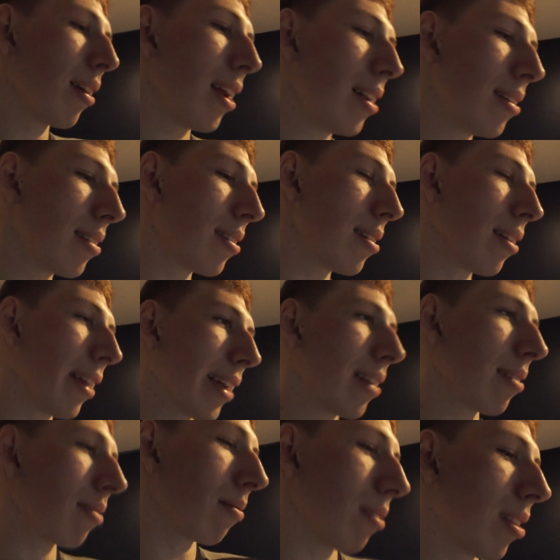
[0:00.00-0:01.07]
and
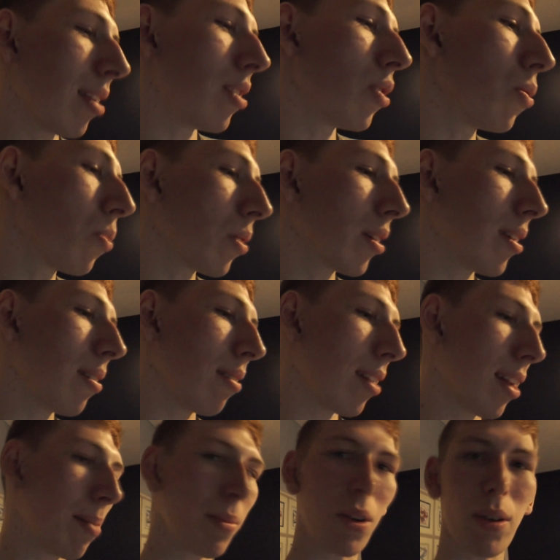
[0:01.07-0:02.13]
like the new one
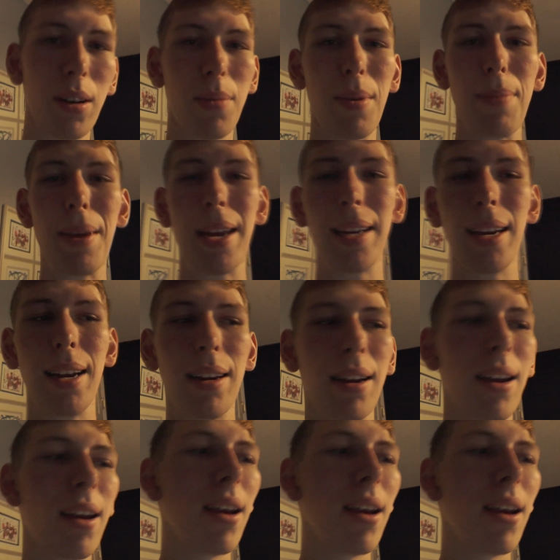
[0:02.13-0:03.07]
that I'm going to be making.